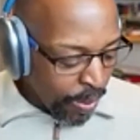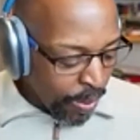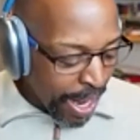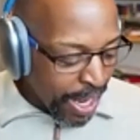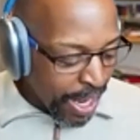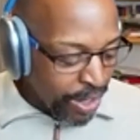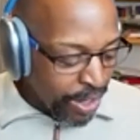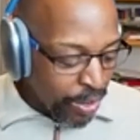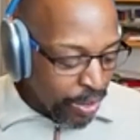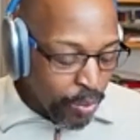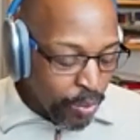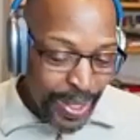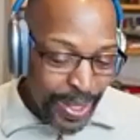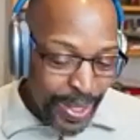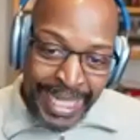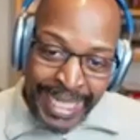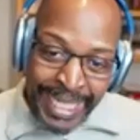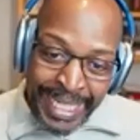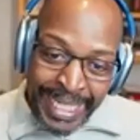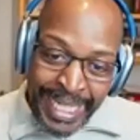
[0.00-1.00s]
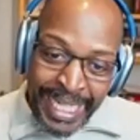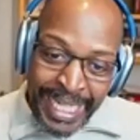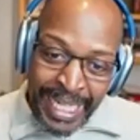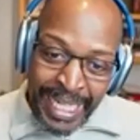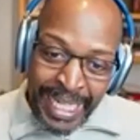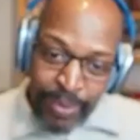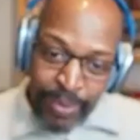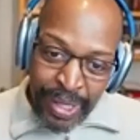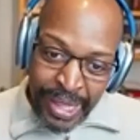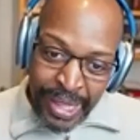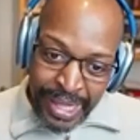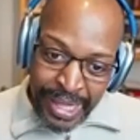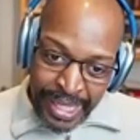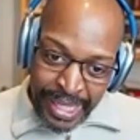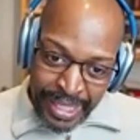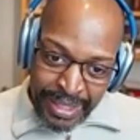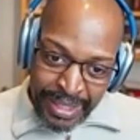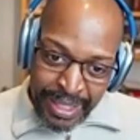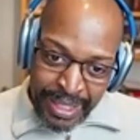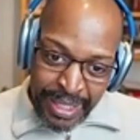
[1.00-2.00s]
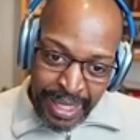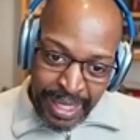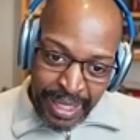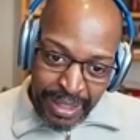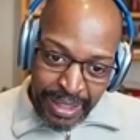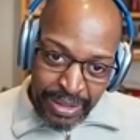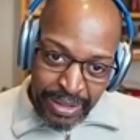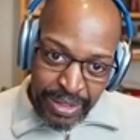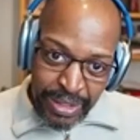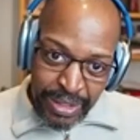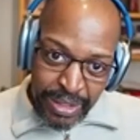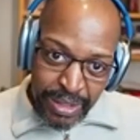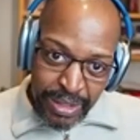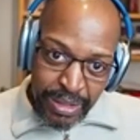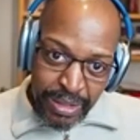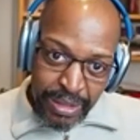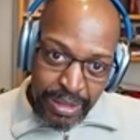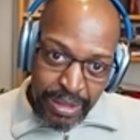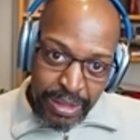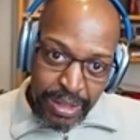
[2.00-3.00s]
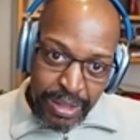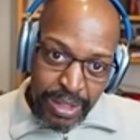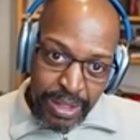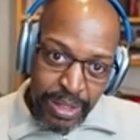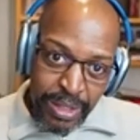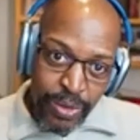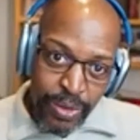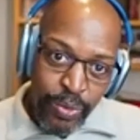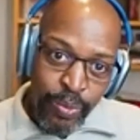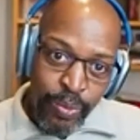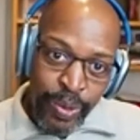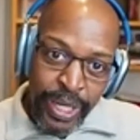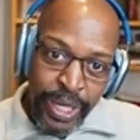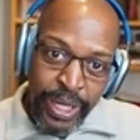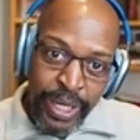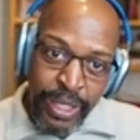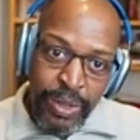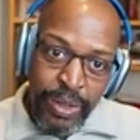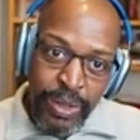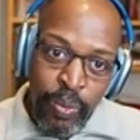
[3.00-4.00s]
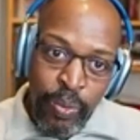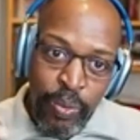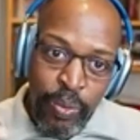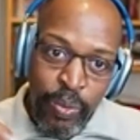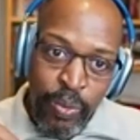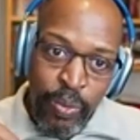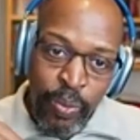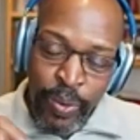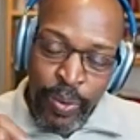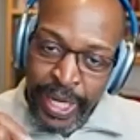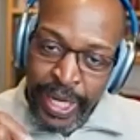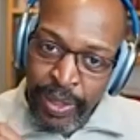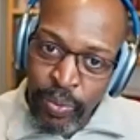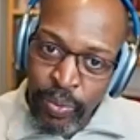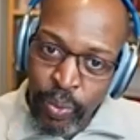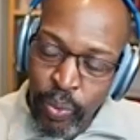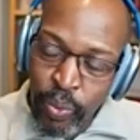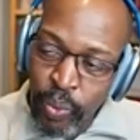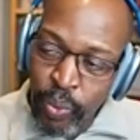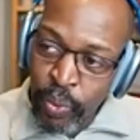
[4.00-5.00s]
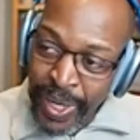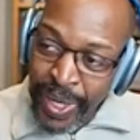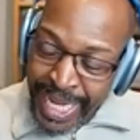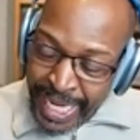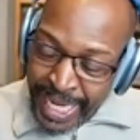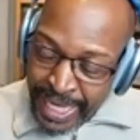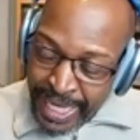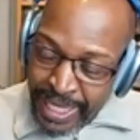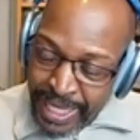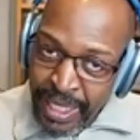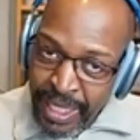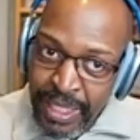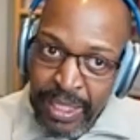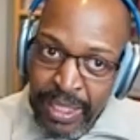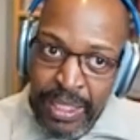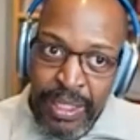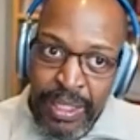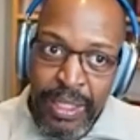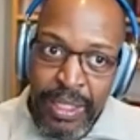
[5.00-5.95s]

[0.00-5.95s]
Why are we leading with these things? When, when, when